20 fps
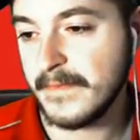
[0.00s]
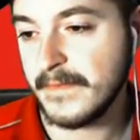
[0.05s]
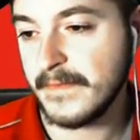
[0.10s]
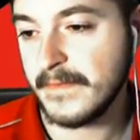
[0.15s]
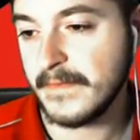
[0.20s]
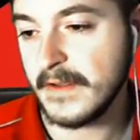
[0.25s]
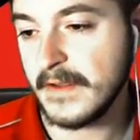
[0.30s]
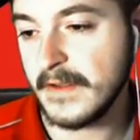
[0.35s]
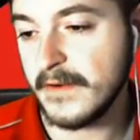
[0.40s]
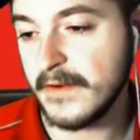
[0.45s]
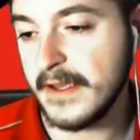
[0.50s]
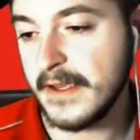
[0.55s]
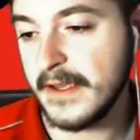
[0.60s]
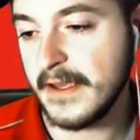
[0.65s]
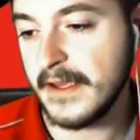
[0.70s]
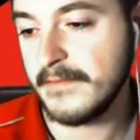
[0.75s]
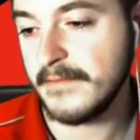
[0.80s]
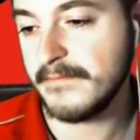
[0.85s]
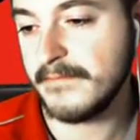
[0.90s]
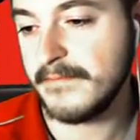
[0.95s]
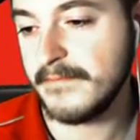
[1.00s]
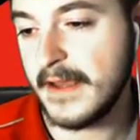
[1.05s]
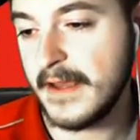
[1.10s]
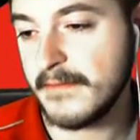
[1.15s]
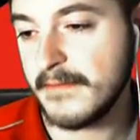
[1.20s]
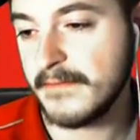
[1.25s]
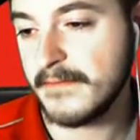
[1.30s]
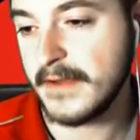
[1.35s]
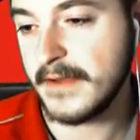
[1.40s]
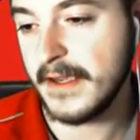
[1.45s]
Okay, that
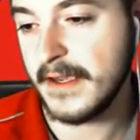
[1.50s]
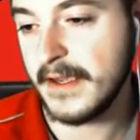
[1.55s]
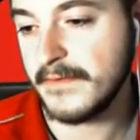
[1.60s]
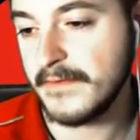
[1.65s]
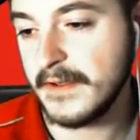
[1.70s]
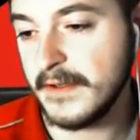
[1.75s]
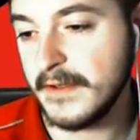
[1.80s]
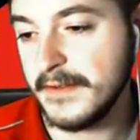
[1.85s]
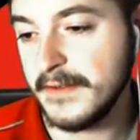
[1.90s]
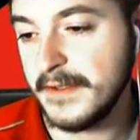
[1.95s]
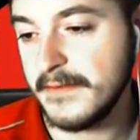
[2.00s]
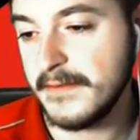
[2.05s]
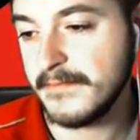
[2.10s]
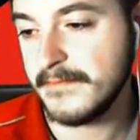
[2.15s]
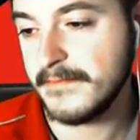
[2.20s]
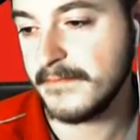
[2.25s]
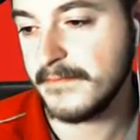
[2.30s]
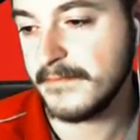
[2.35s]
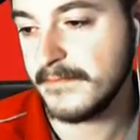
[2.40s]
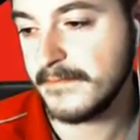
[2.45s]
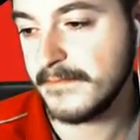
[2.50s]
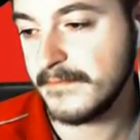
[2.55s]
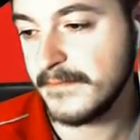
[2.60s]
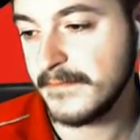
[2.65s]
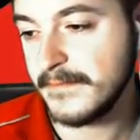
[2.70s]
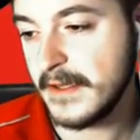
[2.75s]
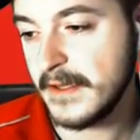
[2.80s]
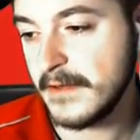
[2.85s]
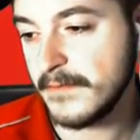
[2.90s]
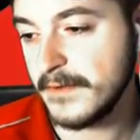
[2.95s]
kind of killed it.
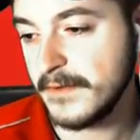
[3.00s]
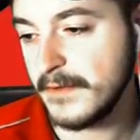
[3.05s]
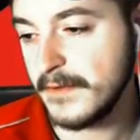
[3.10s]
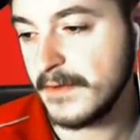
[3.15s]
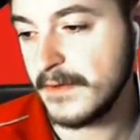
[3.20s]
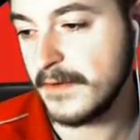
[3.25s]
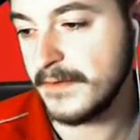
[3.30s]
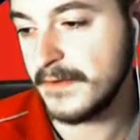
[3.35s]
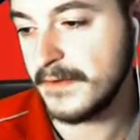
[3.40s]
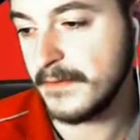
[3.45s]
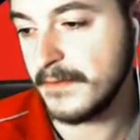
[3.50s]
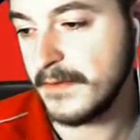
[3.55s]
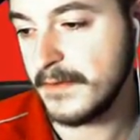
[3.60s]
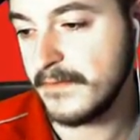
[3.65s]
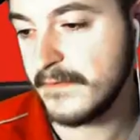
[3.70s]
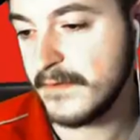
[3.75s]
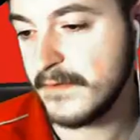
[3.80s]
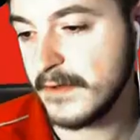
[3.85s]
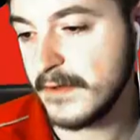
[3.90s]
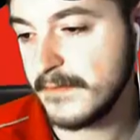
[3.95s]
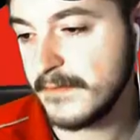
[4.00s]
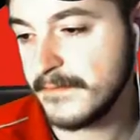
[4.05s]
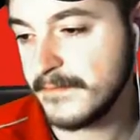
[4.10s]
Not really what I was hoping for.